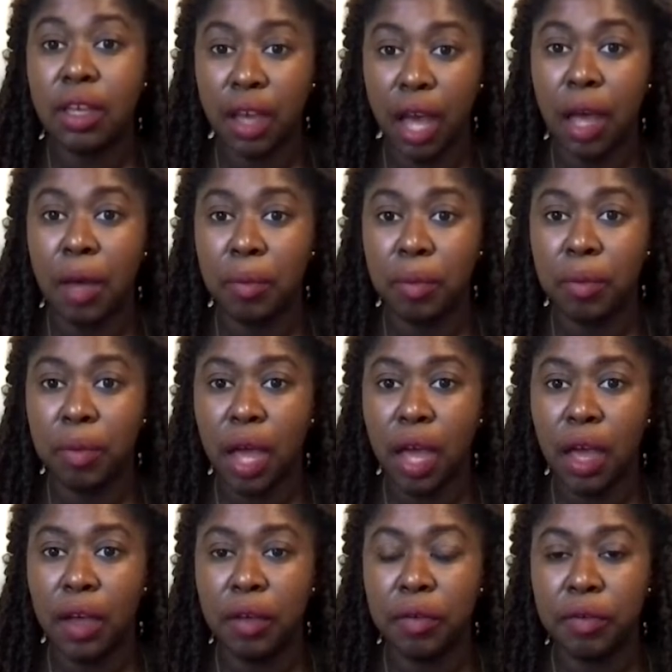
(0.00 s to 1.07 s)
come
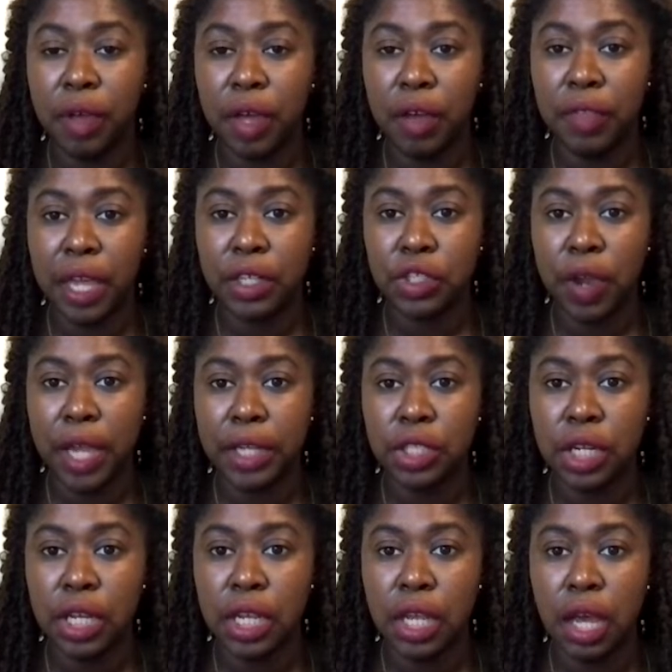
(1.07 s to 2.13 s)
of that
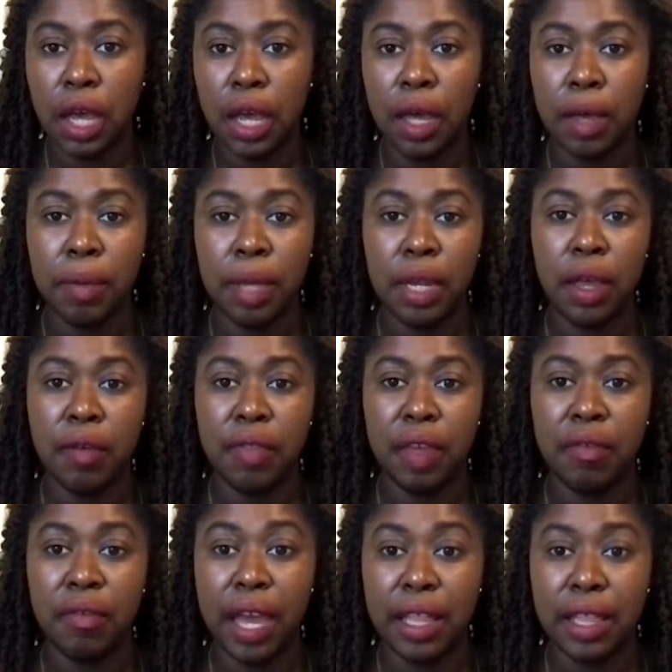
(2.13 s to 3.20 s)
tragedy, and of
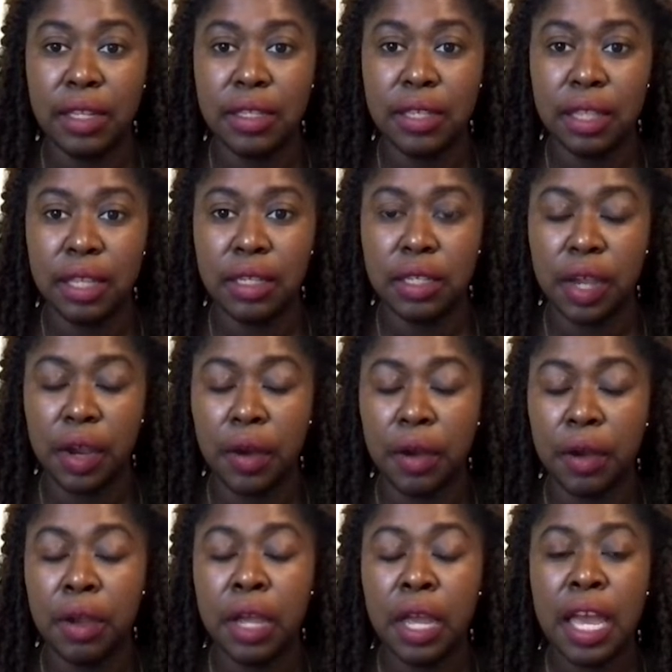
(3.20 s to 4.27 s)
that violence and that
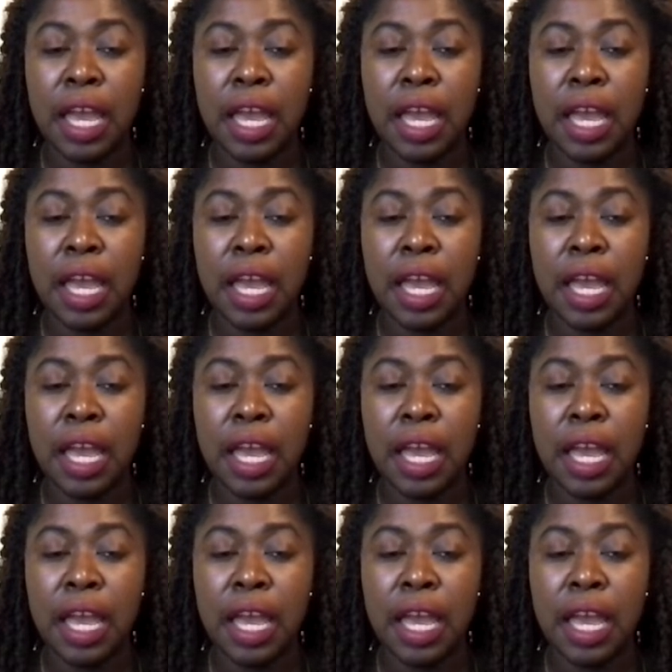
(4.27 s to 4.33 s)
terror.